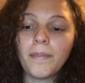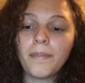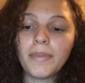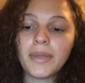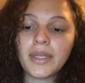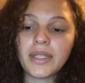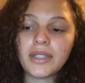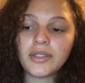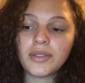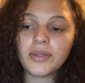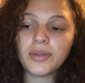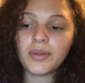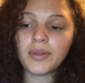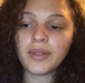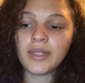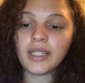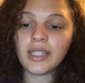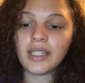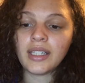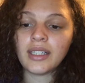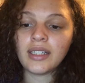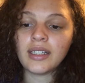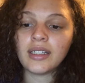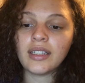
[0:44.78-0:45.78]

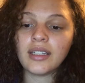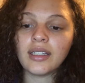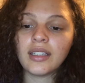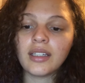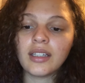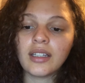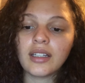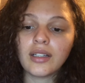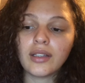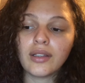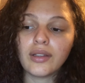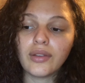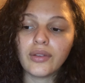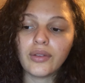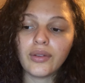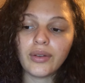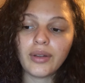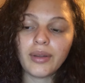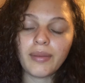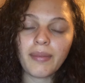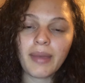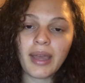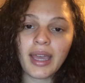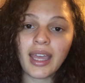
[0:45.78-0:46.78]
between
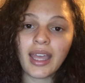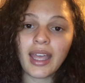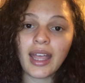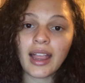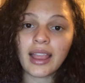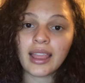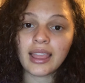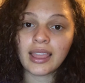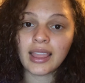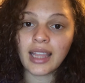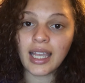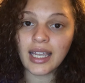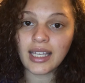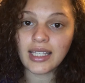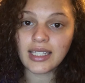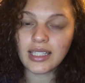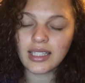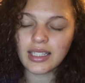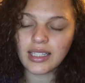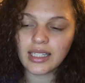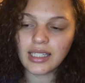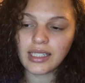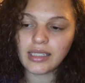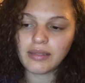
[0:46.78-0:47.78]
glutamate and
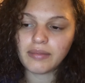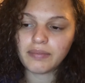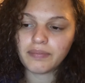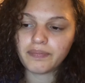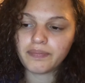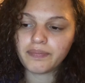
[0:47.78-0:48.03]
lysine.